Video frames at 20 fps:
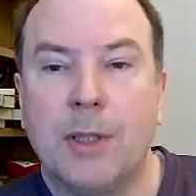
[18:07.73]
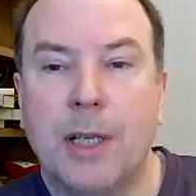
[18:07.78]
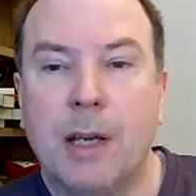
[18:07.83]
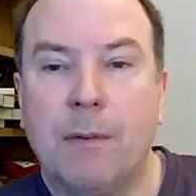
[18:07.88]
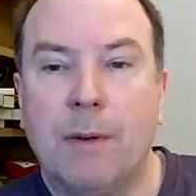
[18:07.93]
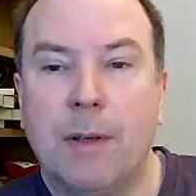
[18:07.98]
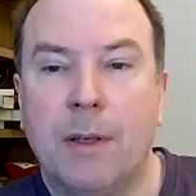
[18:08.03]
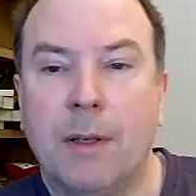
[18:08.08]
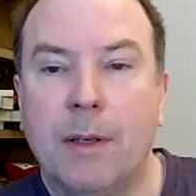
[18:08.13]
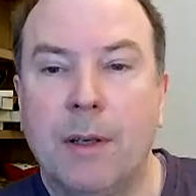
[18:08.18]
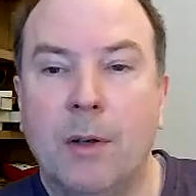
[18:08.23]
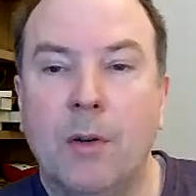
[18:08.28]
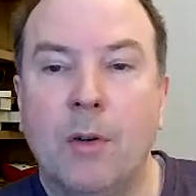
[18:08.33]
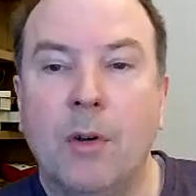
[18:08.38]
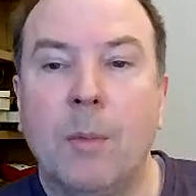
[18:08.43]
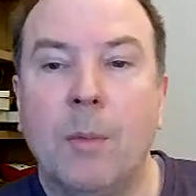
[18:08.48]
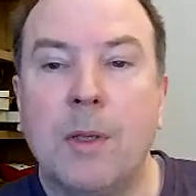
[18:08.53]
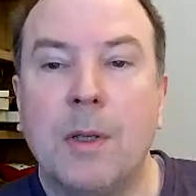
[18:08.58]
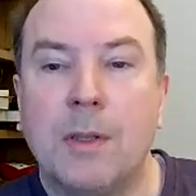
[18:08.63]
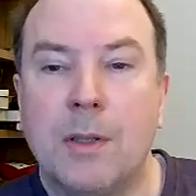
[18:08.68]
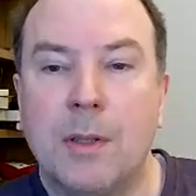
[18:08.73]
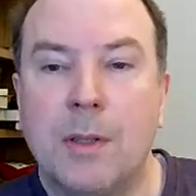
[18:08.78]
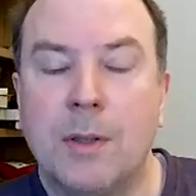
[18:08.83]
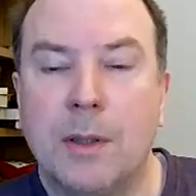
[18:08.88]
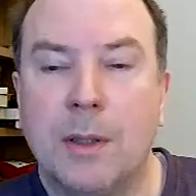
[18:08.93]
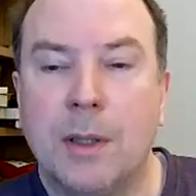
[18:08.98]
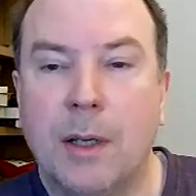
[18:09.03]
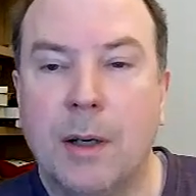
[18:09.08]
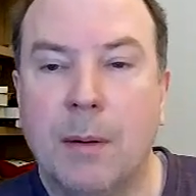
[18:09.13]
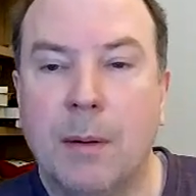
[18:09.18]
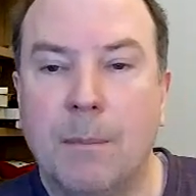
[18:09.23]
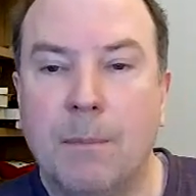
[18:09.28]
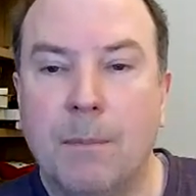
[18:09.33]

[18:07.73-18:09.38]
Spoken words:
which gave it an enormous